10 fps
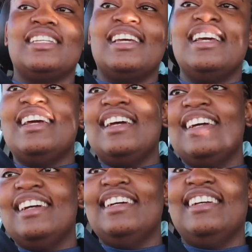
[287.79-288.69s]
He's bringing us
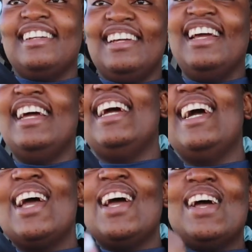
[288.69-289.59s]
for the
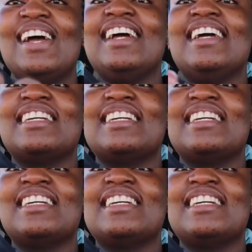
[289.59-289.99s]
hotel.